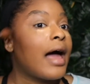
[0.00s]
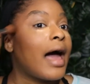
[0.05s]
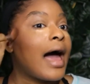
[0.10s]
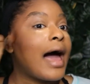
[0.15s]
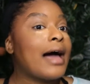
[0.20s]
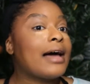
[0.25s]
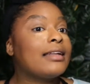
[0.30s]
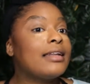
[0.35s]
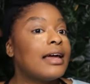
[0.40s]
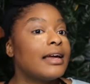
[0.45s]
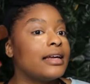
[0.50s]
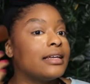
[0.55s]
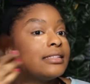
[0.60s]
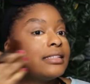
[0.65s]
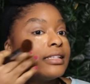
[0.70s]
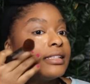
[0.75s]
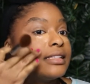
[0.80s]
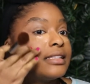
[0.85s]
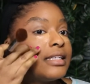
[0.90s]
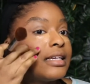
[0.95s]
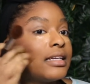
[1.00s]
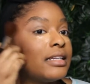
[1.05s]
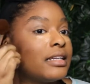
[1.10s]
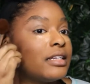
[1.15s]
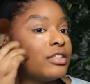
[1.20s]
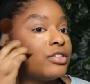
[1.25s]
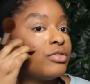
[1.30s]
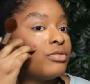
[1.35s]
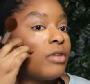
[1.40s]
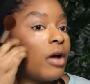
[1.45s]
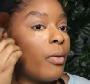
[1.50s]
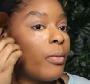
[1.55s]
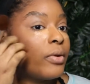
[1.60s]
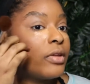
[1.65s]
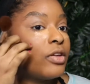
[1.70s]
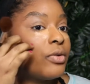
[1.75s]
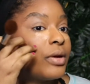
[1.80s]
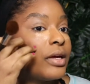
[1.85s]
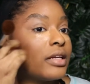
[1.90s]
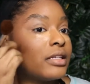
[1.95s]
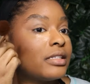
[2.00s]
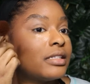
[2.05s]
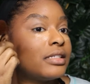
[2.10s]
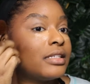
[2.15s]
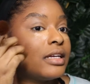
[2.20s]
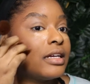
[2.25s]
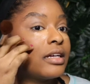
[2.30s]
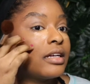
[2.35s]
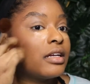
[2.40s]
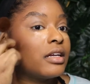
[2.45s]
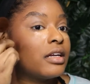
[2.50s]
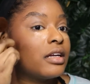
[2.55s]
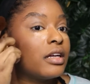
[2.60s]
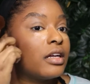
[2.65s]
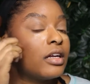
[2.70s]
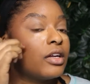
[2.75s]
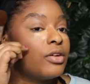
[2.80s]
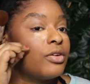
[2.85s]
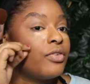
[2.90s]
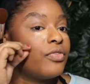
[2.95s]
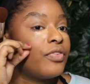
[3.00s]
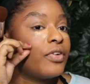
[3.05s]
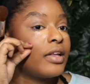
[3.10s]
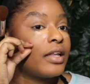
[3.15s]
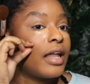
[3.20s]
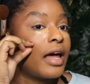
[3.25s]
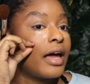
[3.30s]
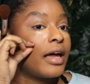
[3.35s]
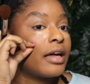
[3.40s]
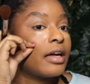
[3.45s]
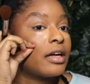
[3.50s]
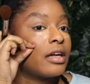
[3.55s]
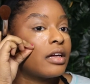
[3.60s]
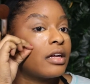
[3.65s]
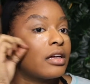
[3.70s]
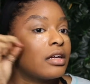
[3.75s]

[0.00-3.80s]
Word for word: Act like it's a sickness. You know when you get sick, you feel like,